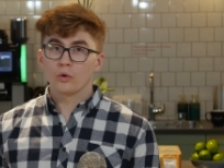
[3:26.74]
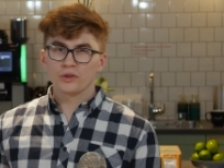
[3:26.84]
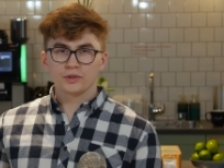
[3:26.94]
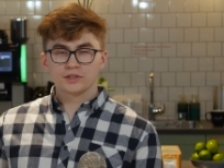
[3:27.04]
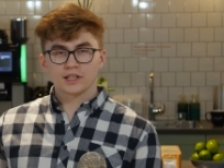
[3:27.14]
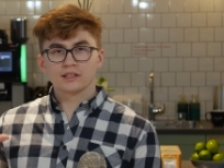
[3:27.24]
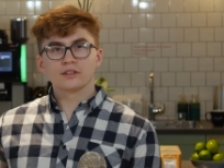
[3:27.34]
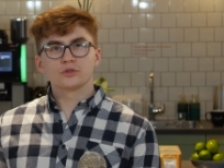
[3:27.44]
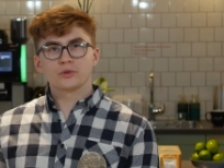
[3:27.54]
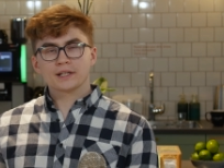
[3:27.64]
or you can take
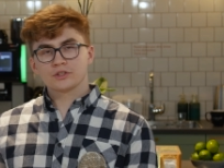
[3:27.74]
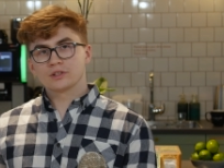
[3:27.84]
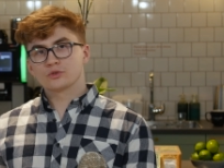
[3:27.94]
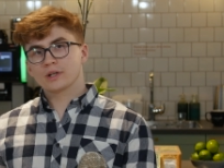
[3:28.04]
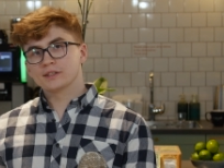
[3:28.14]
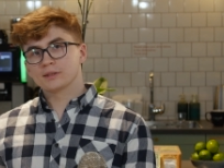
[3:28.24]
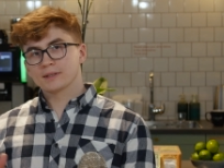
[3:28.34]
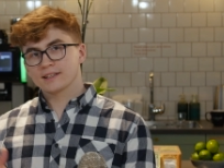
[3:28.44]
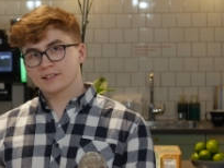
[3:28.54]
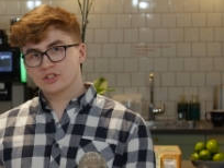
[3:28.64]
another direction and try
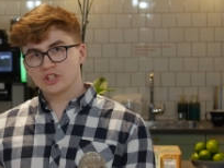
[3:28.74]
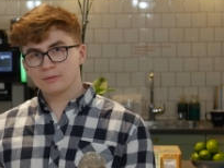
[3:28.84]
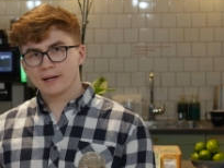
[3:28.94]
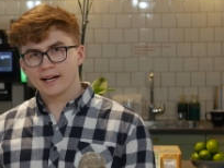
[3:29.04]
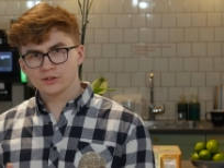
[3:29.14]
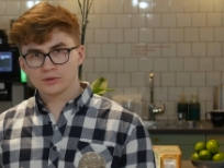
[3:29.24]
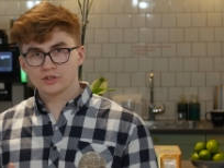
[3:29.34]
something like GMass, which